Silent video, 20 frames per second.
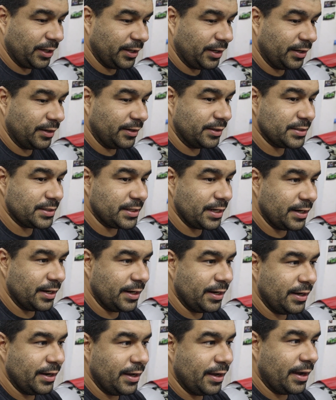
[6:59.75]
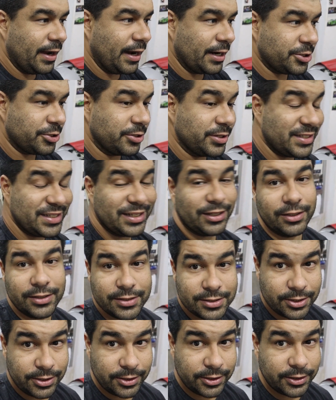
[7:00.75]
head is that I should sell
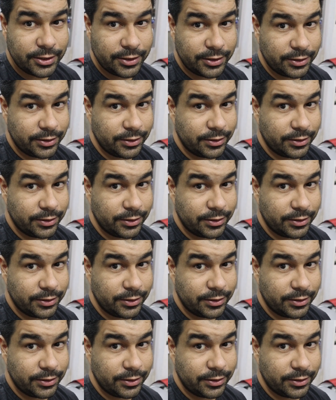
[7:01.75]
this car.